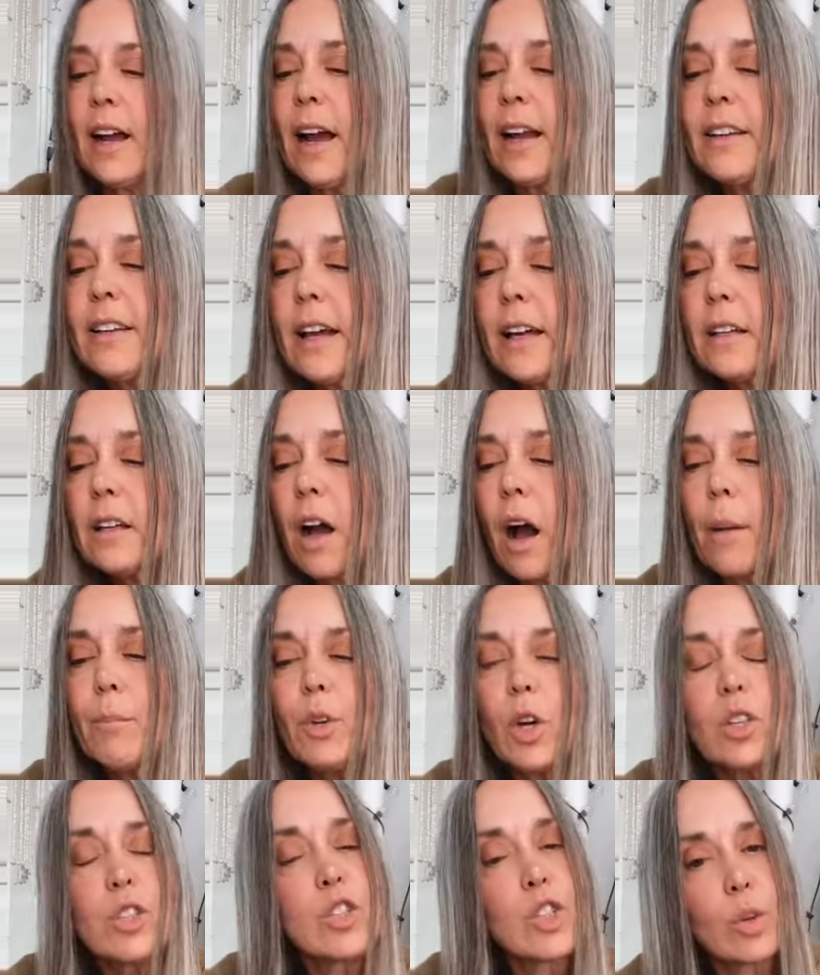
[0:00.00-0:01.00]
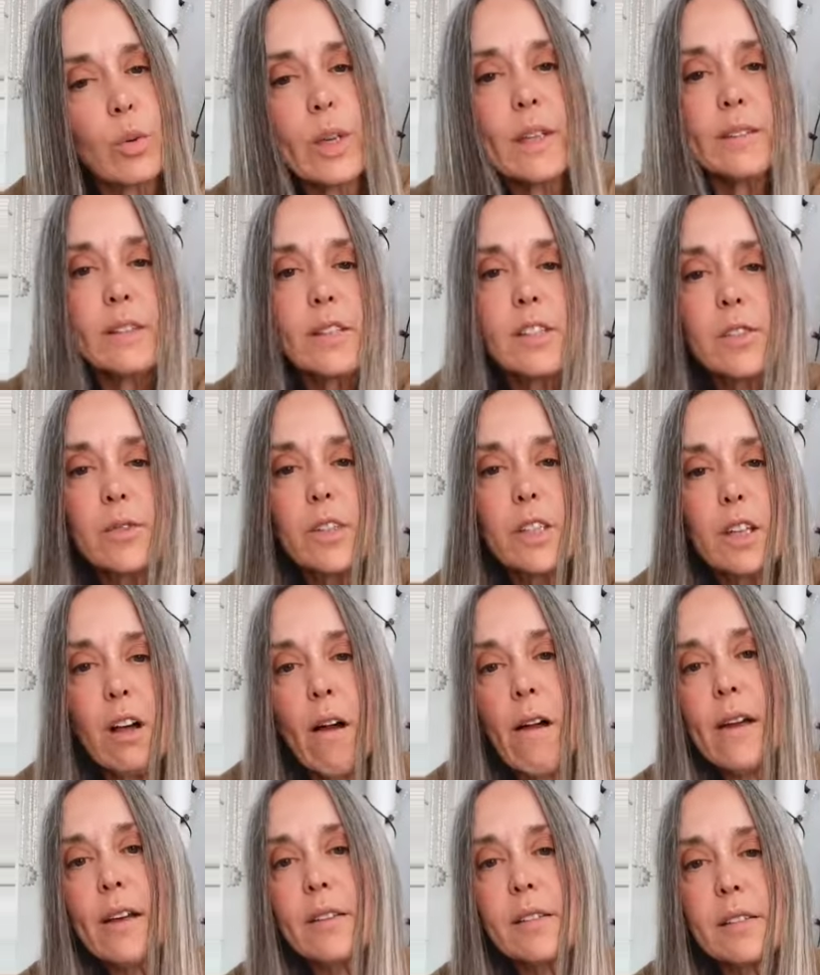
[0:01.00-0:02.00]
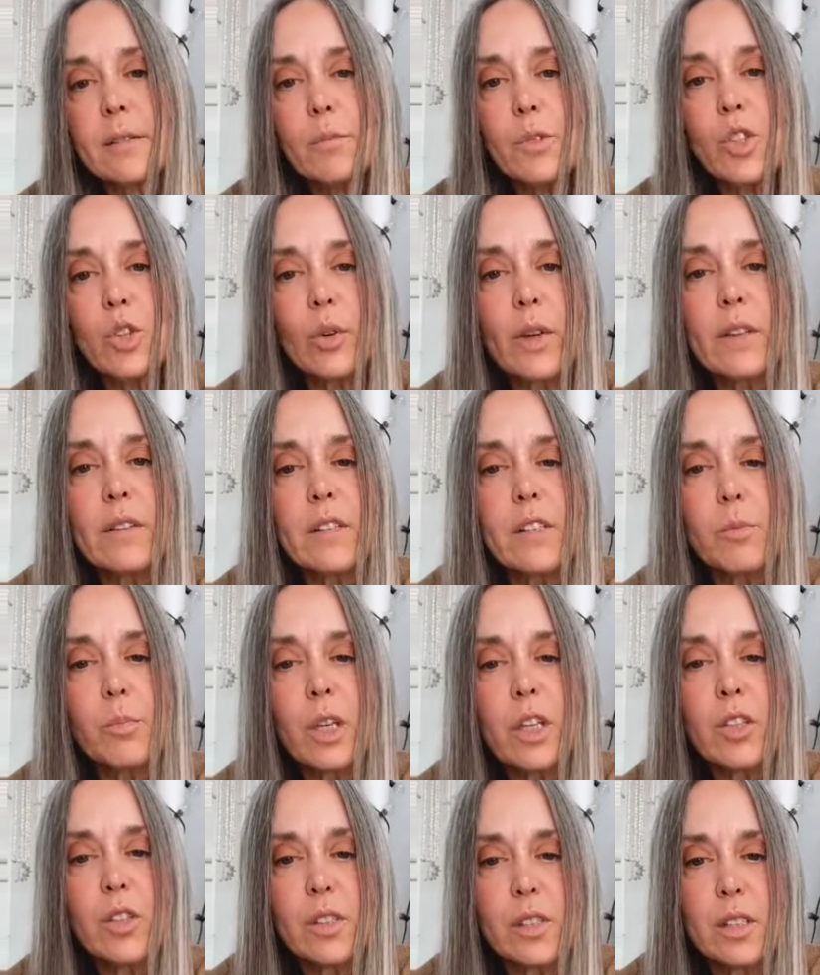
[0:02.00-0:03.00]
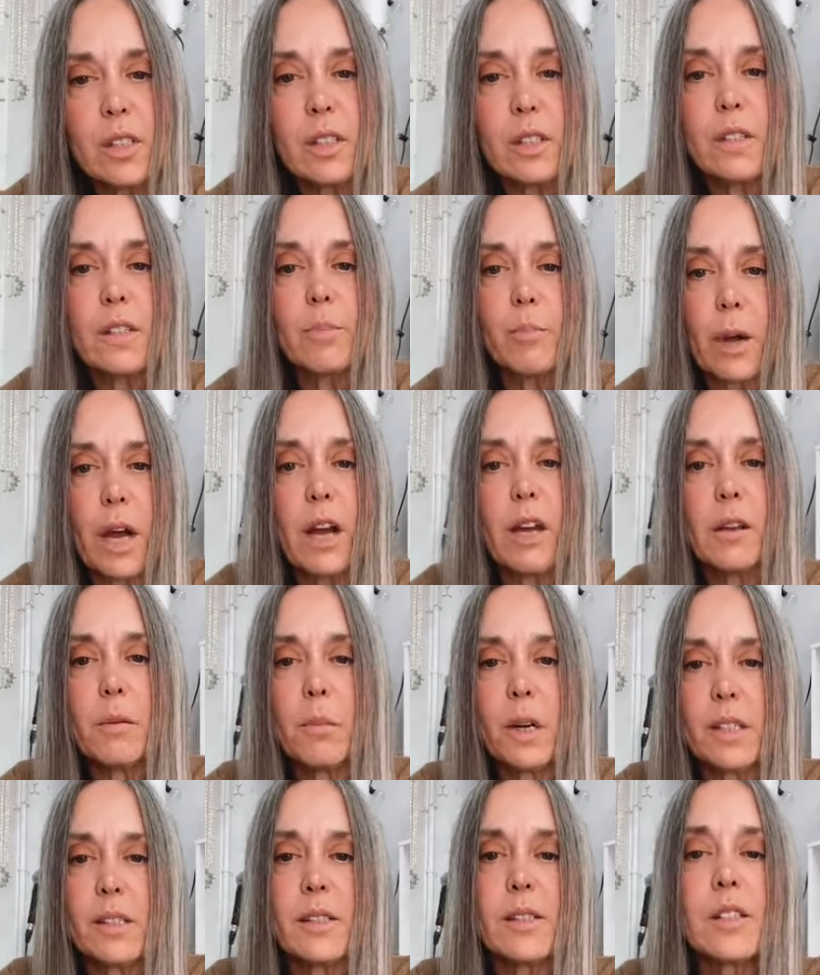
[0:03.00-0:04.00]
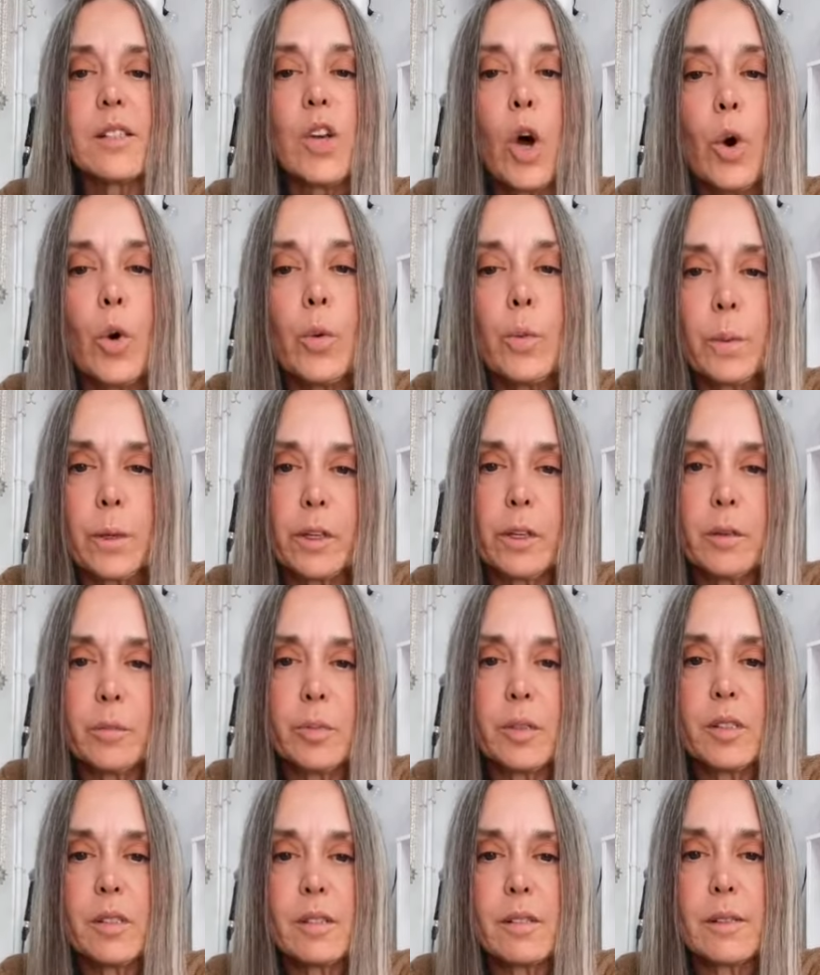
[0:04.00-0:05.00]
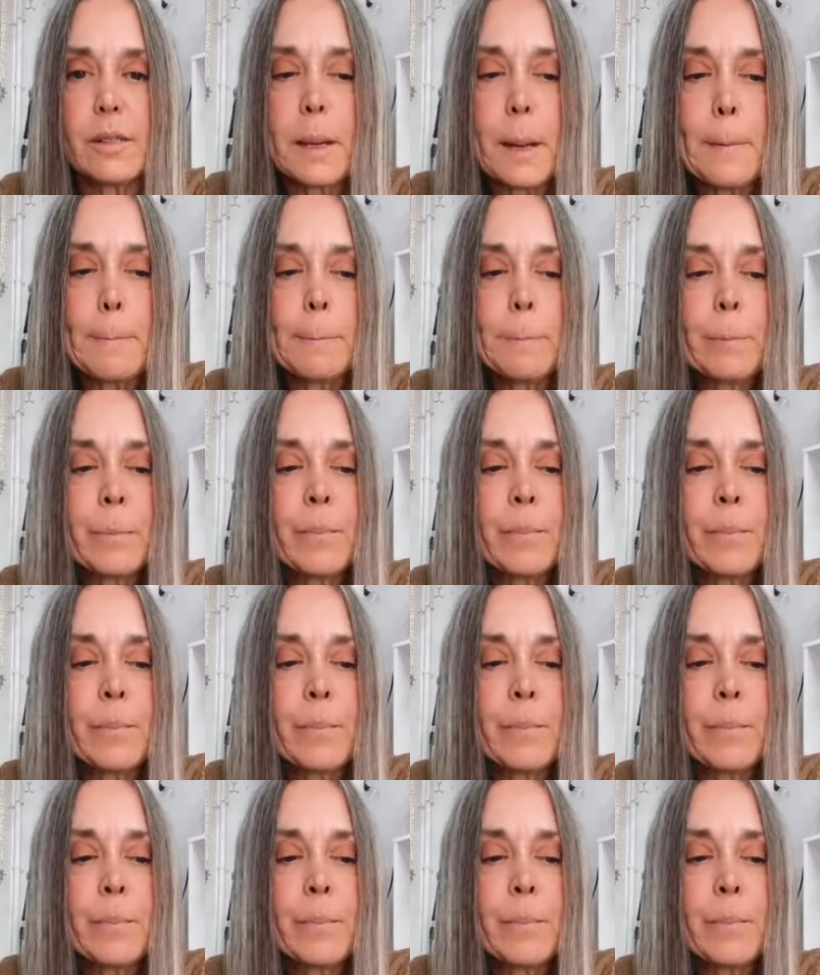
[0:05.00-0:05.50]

And yet I'm not doing this for likes. I'm doing this because this is part of my soul purpose.